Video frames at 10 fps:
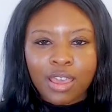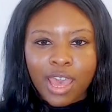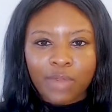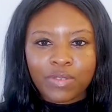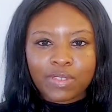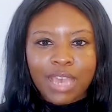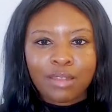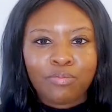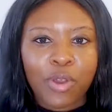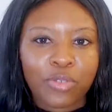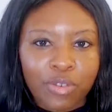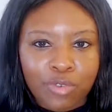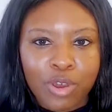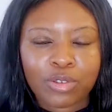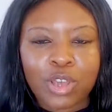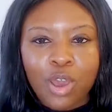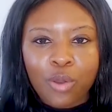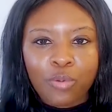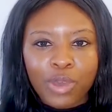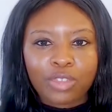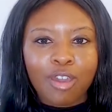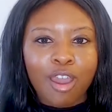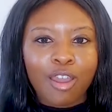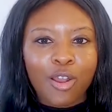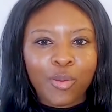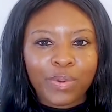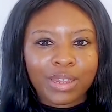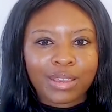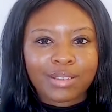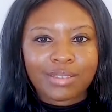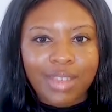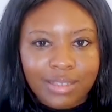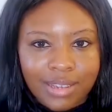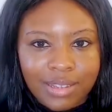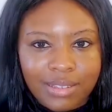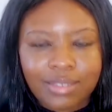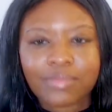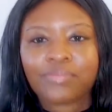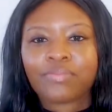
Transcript: and we've said both of those with our opening sentence.